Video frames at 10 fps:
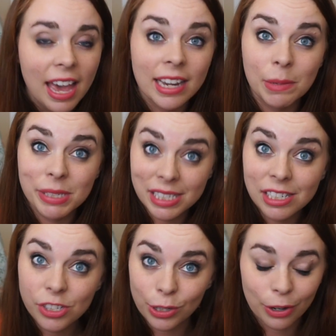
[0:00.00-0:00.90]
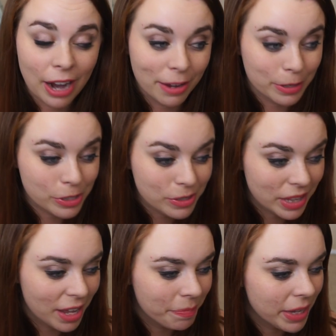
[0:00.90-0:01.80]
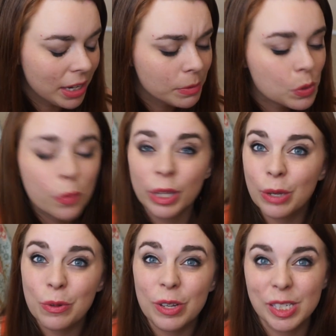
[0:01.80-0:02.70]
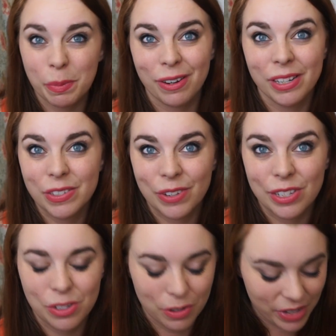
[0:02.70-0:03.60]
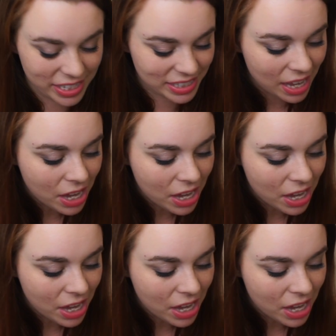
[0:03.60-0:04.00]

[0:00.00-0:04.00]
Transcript: and I was teaching her how to do them, and it was a really cool experience for the two of us.